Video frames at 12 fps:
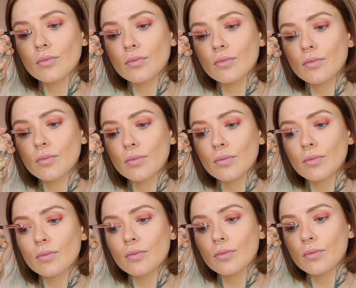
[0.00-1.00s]

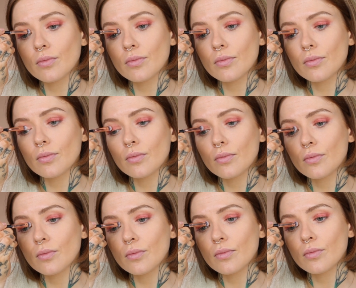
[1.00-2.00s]

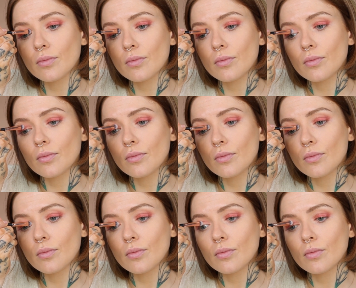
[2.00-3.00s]

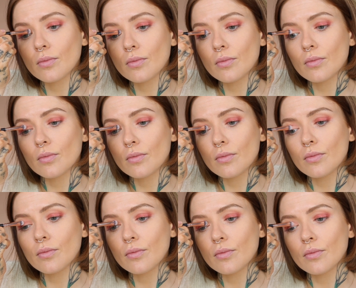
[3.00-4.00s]

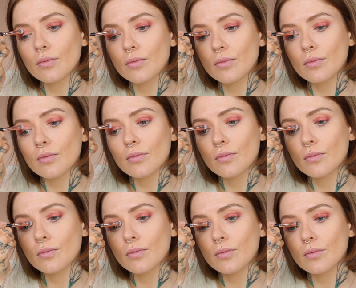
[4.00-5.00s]

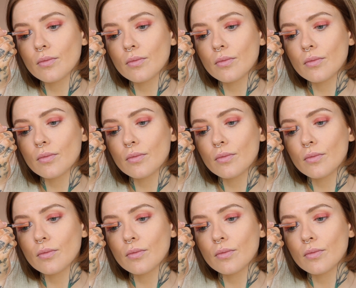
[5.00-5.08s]
Nobody speaks.